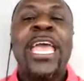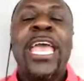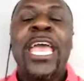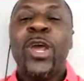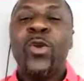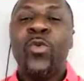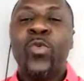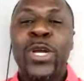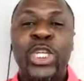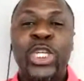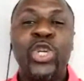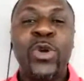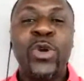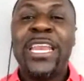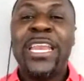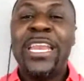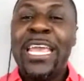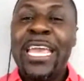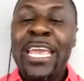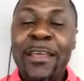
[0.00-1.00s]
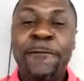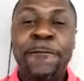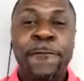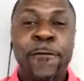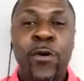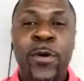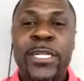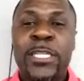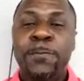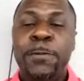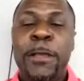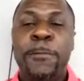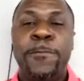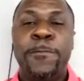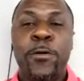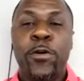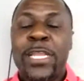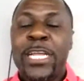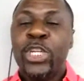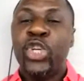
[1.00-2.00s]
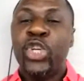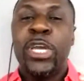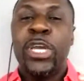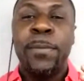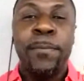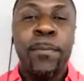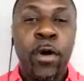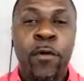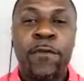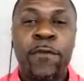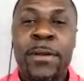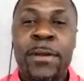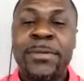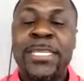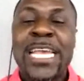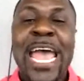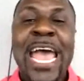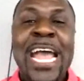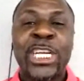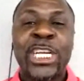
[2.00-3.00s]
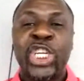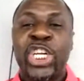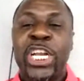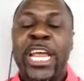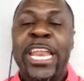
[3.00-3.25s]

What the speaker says: in which you can influence people, that you can move them to action,